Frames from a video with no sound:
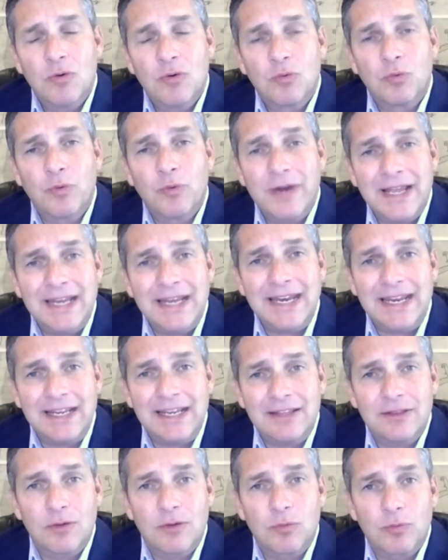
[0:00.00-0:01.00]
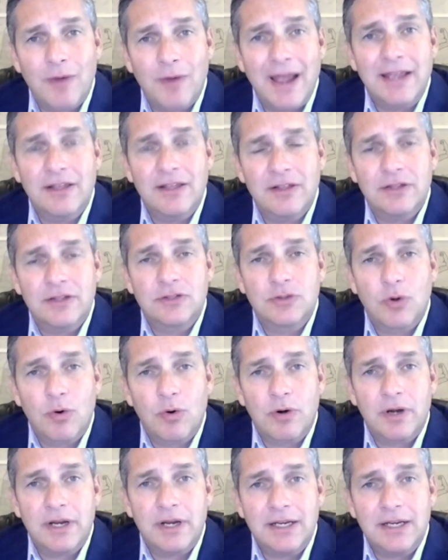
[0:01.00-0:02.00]
reading the
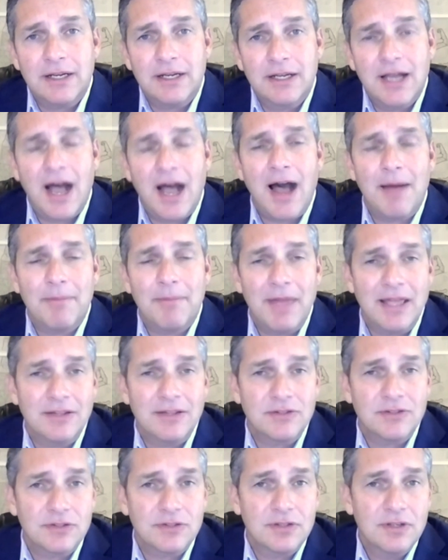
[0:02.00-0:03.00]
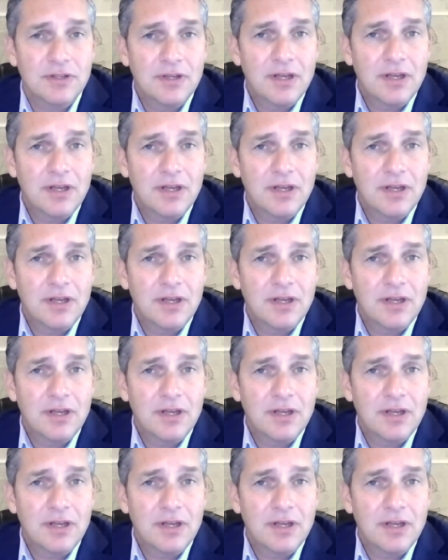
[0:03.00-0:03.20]
regulatory comments